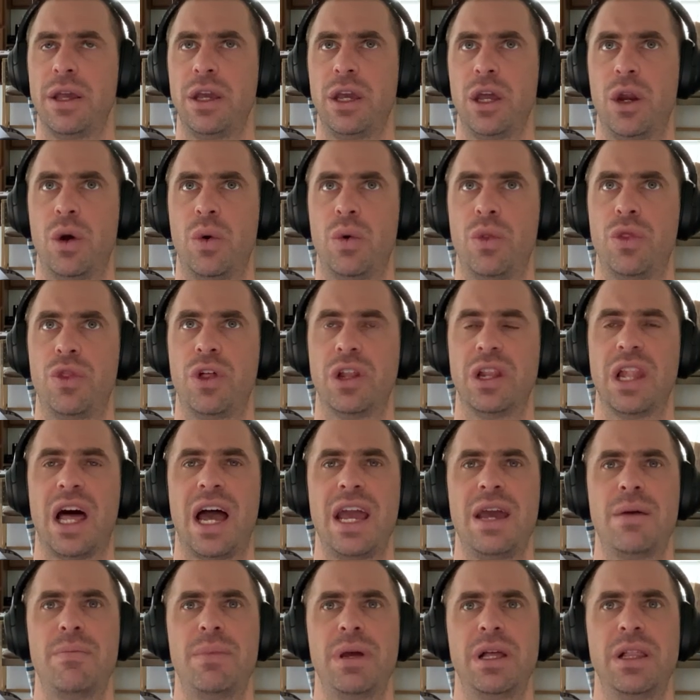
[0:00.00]
you know, the
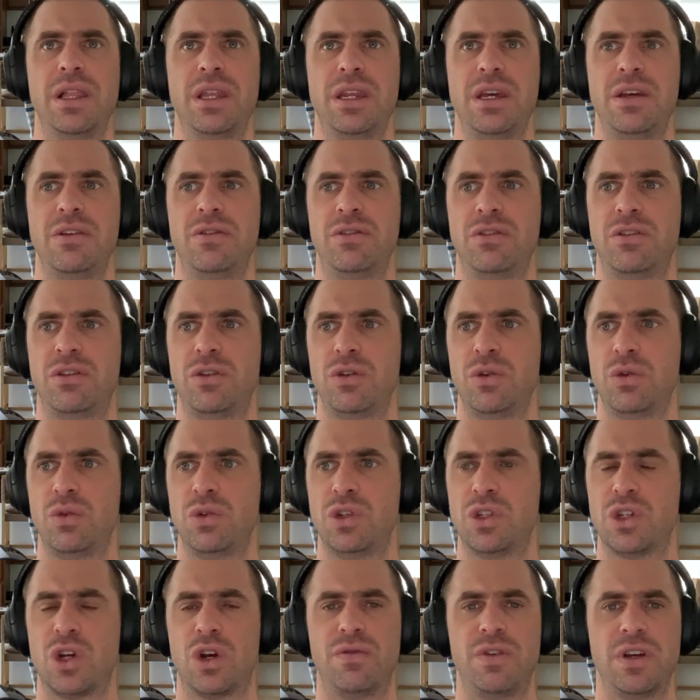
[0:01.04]
liabilities to
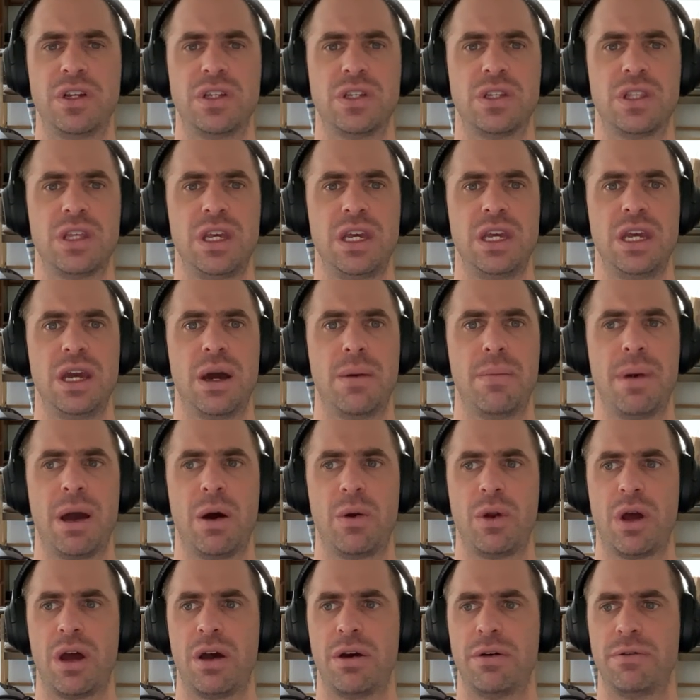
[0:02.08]
service the
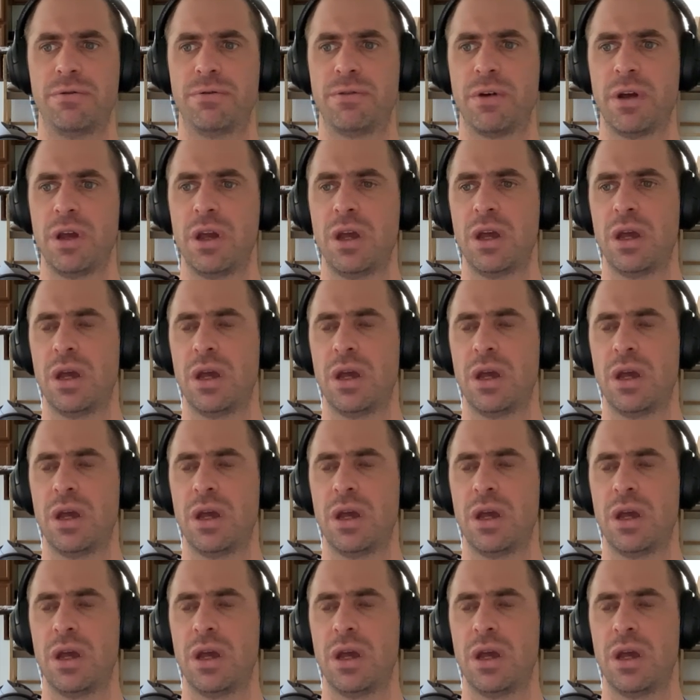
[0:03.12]
amount of